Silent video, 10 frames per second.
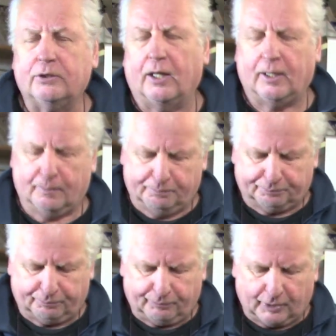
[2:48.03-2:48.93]

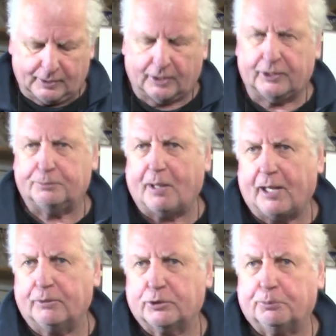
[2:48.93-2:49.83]
Now these
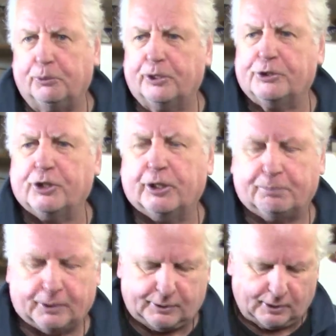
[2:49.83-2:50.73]
batteries are pretty
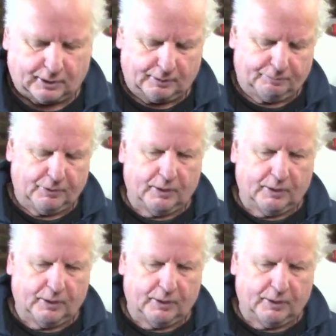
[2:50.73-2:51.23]
cheap. It's don't